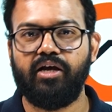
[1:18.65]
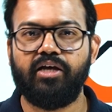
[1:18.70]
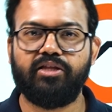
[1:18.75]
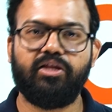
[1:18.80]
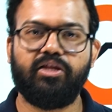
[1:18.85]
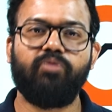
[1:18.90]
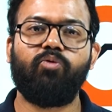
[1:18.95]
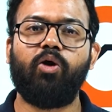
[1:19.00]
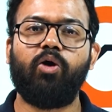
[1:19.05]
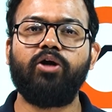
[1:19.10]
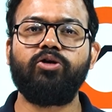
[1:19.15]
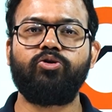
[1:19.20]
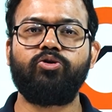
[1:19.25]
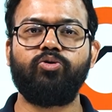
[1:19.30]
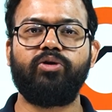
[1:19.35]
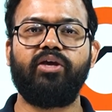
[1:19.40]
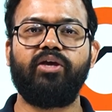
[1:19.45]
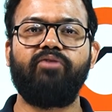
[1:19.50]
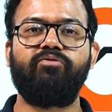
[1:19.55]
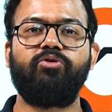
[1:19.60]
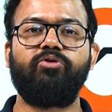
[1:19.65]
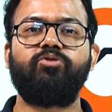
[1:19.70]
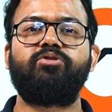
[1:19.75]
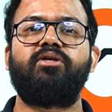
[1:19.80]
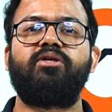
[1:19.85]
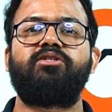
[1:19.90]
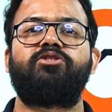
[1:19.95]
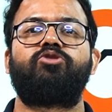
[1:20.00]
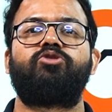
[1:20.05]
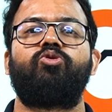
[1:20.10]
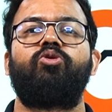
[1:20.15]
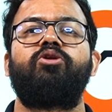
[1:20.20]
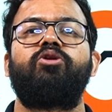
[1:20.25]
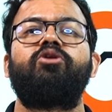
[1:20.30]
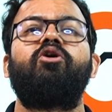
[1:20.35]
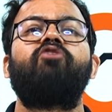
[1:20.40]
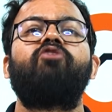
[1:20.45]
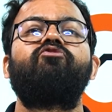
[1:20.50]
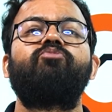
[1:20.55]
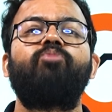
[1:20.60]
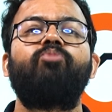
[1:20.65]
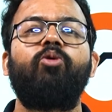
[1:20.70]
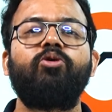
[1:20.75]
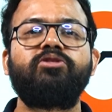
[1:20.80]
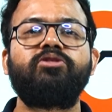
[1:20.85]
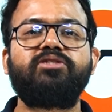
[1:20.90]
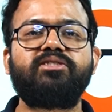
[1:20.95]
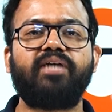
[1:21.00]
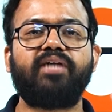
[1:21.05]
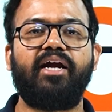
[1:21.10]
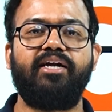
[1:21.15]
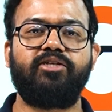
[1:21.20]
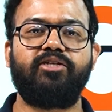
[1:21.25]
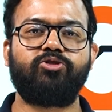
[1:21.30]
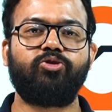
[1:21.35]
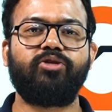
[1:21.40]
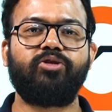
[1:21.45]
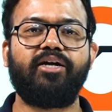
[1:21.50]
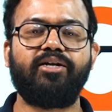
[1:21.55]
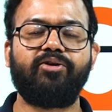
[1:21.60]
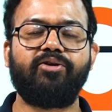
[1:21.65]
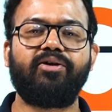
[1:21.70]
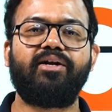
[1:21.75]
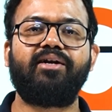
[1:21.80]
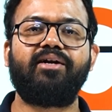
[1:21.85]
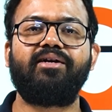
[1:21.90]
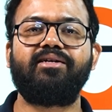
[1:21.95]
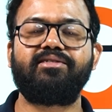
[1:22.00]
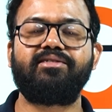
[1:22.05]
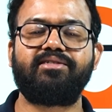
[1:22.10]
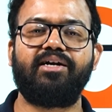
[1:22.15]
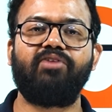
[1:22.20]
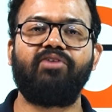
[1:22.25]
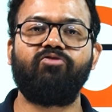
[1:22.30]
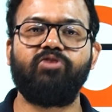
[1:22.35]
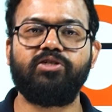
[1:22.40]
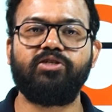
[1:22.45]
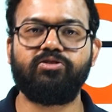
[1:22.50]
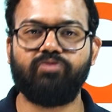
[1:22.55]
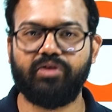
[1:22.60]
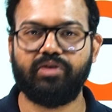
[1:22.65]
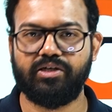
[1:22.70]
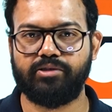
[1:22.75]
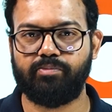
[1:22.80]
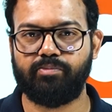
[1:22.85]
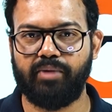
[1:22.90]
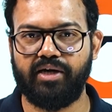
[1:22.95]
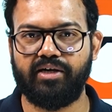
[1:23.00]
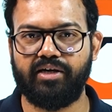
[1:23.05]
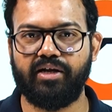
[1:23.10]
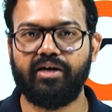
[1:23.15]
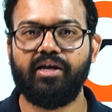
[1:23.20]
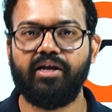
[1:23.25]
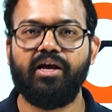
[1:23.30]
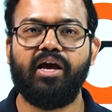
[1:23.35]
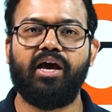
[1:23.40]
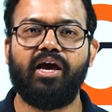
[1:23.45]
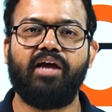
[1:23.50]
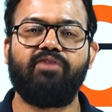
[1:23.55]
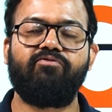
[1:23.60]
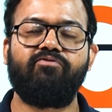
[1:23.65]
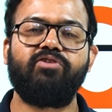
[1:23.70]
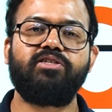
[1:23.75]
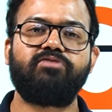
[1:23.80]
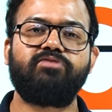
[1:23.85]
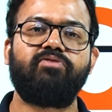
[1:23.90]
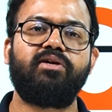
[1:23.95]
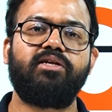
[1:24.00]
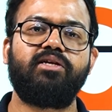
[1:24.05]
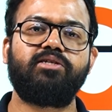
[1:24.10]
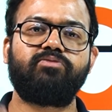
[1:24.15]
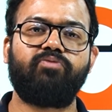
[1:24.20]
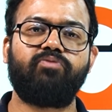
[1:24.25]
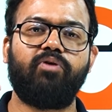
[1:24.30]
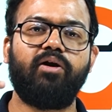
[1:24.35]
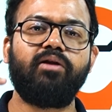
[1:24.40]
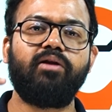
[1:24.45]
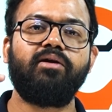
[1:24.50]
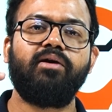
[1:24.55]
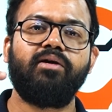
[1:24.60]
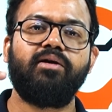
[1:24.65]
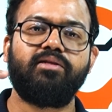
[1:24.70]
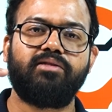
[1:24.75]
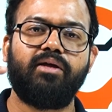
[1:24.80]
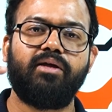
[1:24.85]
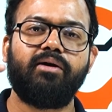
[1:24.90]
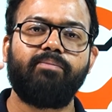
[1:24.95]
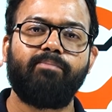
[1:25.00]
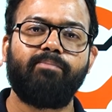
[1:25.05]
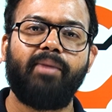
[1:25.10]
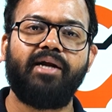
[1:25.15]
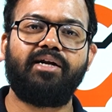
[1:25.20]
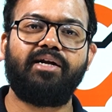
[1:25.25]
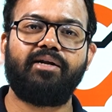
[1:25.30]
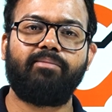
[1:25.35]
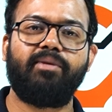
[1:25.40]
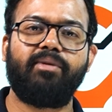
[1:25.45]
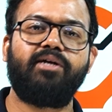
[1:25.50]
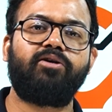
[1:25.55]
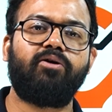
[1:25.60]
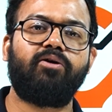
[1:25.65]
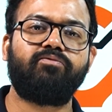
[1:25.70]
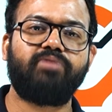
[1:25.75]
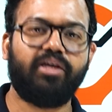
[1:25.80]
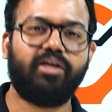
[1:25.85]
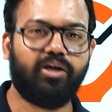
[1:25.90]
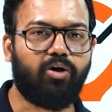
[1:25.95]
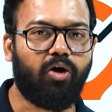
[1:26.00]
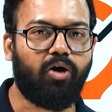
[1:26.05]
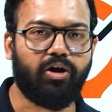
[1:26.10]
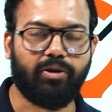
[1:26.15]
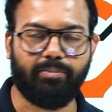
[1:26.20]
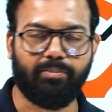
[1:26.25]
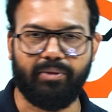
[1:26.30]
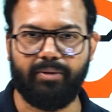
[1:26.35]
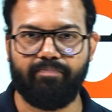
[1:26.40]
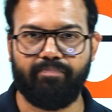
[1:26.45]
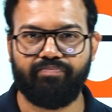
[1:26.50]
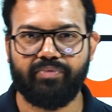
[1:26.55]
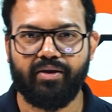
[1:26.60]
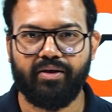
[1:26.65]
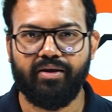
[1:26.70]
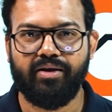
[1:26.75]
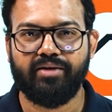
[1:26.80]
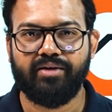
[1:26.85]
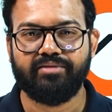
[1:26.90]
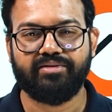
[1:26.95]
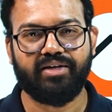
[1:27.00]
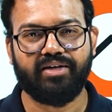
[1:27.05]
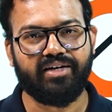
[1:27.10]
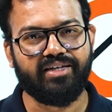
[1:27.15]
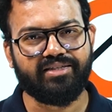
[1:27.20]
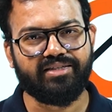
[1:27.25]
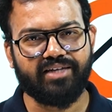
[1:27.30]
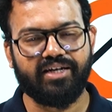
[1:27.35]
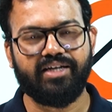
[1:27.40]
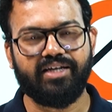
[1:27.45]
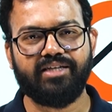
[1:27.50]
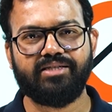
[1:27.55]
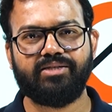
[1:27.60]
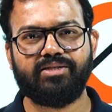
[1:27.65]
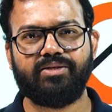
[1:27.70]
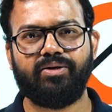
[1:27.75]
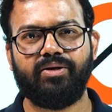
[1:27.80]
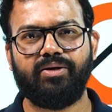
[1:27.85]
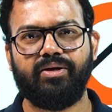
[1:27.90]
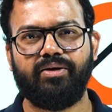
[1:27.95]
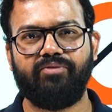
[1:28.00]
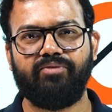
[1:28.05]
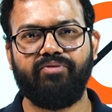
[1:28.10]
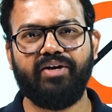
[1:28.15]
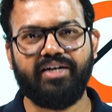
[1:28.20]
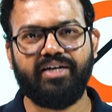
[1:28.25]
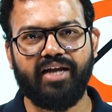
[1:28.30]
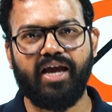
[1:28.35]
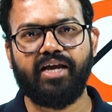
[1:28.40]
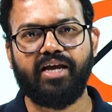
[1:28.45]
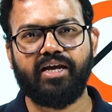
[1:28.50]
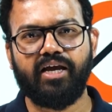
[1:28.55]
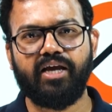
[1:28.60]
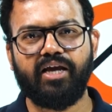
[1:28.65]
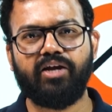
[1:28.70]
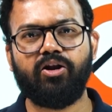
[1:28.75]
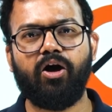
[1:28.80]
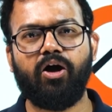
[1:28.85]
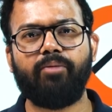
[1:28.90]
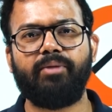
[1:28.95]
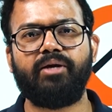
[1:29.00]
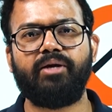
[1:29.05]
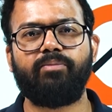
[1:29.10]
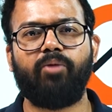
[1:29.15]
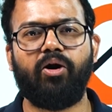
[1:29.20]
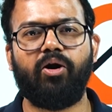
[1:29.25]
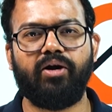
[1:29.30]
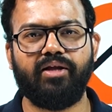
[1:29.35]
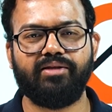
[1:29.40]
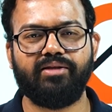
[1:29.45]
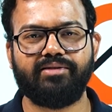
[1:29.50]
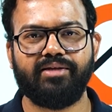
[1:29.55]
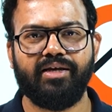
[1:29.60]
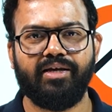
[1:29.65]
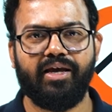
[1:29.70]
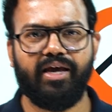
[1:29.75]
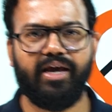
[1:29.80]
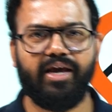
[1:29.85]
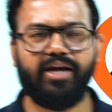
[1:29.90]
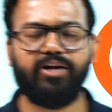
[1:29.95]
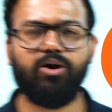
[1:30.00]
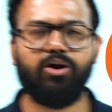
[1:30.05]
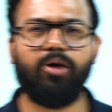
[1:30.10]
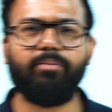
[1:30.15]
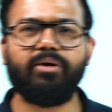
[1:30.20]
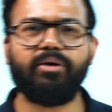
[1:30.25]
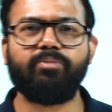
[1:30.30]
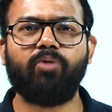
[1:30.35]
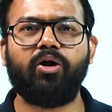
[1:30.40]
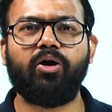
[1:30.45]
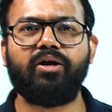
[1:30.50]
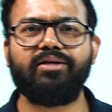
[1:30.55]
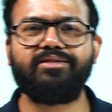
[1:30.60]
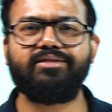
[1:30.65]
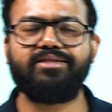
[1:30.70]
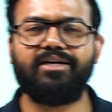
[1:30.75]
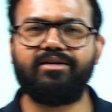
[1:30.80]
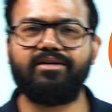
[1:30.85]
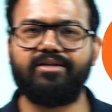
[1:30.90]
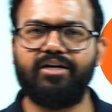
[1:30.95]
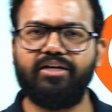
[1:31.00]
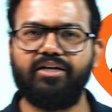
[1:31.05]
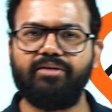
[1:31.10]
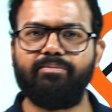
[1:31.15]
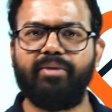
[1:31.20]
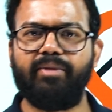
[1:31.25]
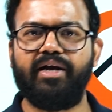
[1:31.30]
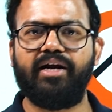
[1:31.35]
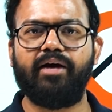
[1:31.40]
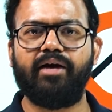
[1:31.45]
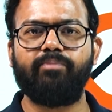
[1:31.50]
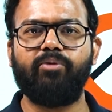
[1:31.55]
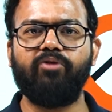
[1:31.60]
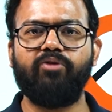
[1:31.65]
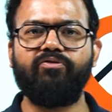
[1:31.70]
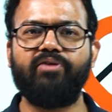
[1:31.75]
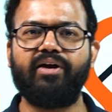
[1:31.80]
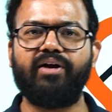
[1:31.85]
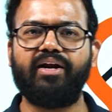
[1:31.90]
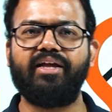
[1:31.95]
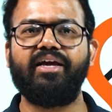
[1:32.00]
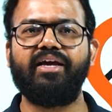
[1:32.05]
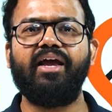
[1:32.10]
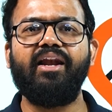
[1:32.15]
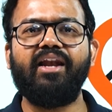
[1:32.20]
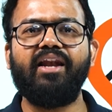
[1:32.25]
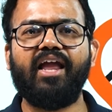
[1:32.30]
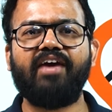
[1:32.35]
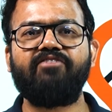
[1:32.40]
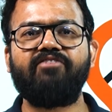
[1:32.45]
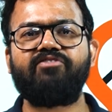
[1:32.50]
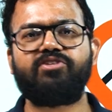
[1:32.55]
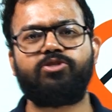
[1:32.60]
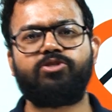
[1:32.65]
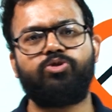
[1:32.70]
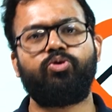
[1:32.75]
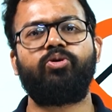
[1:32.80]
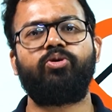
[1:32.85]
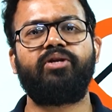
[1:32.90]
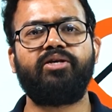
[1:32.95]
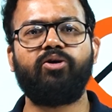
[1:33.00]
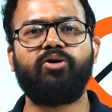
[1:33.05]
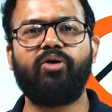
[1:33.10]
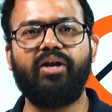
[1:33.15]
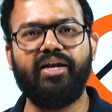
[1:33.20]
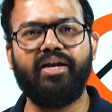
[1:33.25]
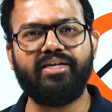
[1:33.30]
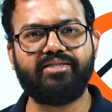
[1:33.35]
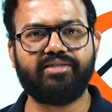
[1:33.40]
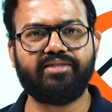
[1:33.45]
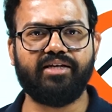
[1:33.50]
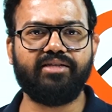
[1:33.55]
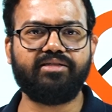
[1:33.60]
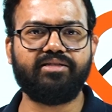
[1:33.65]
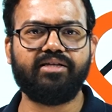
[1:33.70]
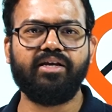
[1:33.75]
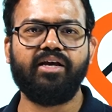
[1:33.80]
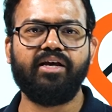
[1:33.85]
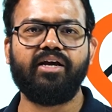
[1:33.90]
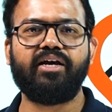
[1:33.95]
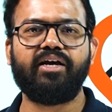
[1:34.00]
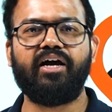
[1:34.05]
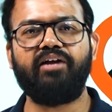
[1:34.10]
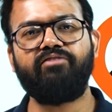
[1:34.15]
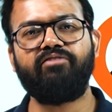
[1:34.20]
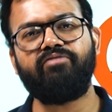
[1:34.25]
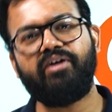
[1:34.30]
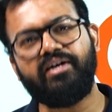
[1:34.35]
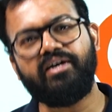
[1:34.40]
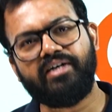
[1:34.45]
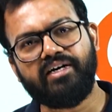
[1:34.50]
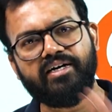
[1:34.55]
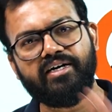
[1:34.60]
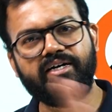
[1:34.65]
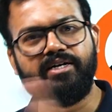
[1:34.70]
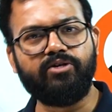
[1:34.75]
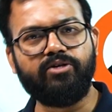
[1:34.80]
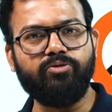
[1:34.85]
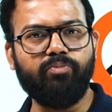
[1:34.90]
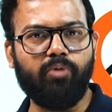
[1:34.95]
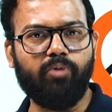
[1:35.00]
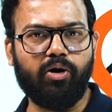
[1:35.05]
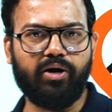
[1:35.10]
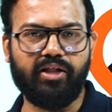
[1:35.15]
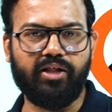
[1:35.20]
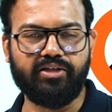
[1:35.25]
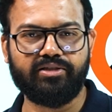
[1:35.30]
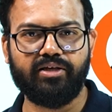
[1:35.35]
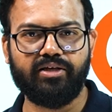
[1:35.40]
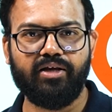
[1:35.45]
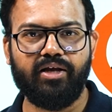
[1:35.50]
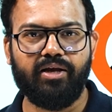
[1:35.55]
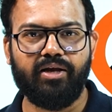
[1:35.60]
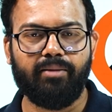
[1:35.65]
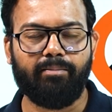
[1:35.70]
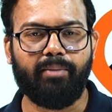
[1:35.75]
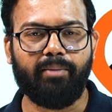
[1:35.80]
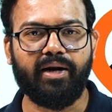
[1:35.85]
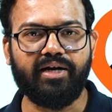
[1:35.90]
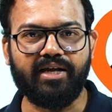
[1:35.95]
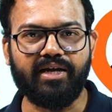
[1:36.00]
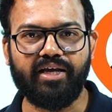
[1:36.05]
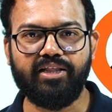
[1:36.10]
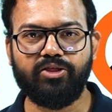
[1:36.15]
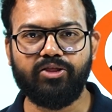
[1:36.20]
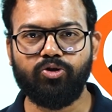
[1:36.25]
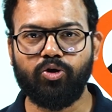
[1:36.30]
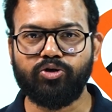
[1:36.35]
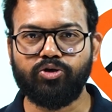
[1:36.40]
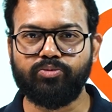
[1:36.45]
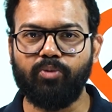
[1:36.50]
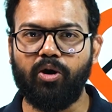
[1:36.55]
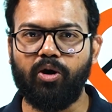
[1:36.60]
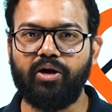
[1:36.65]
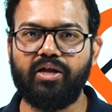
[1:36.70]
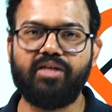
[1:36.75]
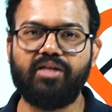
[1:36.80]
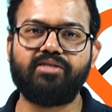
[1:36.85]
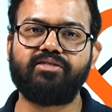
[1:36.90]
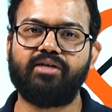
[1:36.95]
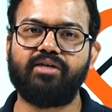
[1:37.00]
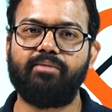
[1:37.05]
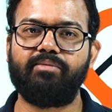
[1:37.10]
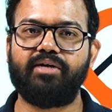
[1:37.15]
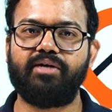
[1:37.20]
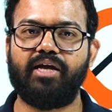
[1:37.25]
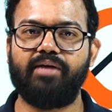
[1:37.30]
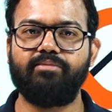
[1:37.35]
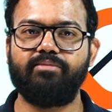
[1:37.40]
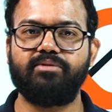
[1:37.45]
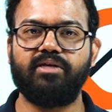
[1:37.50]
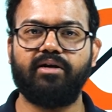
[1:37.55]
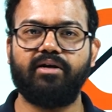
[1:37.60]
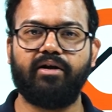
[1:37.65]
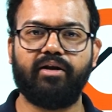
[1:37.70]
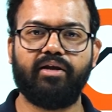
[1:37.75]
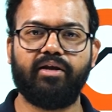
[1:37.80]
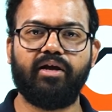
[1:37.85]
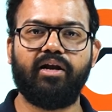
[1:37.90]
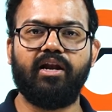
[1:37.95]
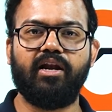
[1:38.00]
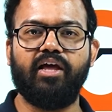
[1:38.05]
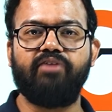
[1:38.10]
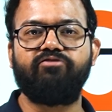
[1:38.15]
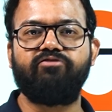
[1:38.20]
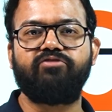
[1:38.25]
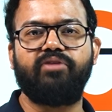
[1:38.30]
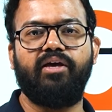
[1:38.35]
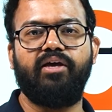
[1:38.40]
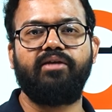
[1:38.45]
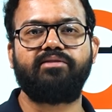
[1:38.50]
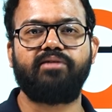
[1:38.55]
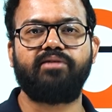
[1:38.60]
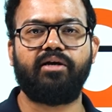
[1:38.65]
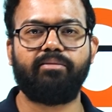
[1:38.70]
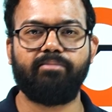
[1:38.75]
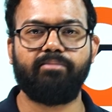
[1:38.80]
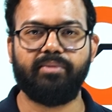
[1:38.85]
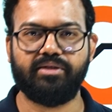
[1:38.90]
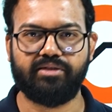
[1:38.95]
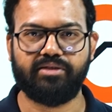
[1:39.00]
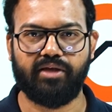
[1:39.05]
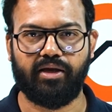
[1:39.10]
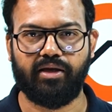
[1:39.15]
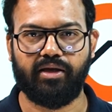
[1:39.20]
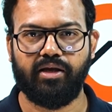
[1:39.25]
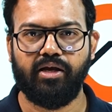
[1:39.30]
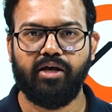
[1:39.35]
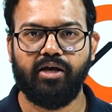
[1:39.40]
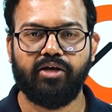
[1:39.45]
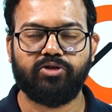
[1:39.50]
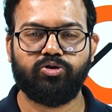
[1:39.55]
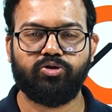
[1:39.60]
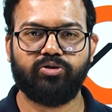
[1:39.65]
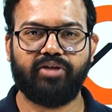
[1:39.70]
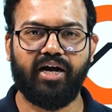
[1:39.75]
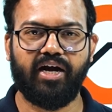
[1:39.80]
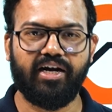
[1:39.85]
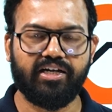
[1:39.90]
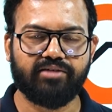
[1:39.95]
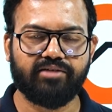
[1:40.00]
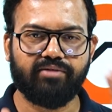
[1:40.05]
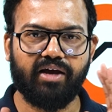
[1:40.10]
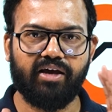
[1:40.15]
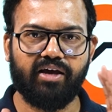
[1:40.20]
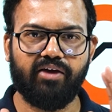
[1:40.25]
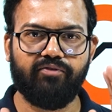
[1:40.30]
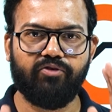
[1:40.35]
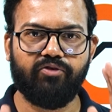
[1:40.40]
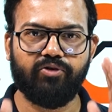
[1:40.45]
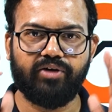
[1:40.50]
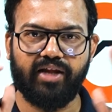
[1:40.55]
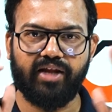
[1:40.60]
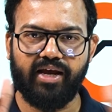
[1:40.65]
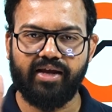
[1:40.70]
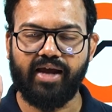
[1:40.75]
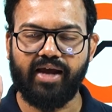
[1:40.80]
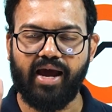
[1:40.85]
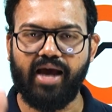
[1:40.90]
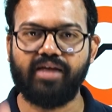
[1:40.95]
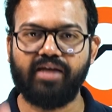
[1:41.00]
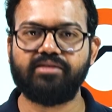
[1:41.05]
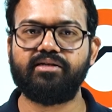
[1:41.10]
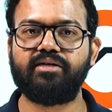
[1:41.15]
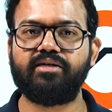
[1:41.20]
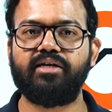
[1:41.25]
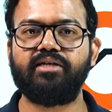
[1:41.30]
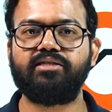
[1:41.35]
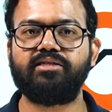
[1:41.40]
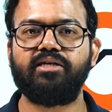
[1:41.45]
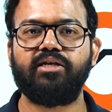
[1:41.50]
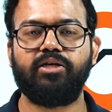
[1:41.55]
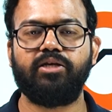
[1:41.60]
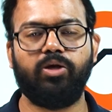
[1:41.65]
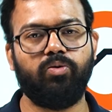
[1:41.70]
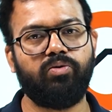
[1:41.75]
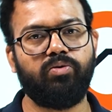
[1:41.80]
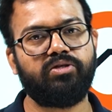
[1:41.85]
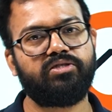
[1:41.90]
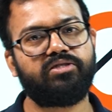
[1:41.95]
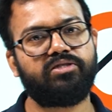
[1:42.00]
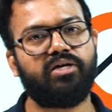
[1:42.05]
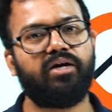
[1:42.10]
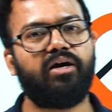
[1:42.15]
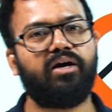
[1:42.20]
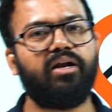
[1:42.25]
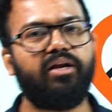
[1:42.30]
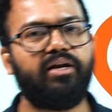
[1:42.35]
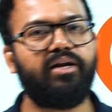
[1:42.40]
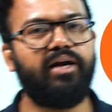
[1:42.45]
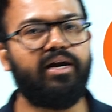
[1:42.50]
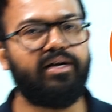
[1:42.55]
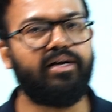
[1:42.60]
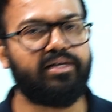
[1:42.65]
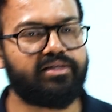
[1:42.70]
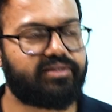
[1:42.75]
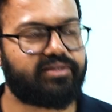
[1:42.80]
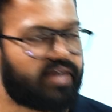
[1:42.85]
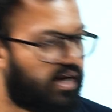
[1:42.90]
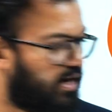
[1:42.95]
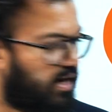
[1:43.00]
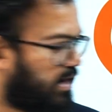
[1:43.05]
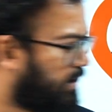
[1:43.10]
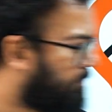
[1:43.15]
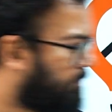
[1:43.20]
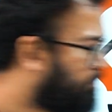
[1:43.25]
They want to give you the story of both sides so that you can understand which one is better and which one is for the betterment of the economy. The reason is we take economic models. Economic models generally made up of a real life story or lessons converted into models. But in those models, sometimes the real life things are missing. So that is why if you take as it is, you will struggle in understanding.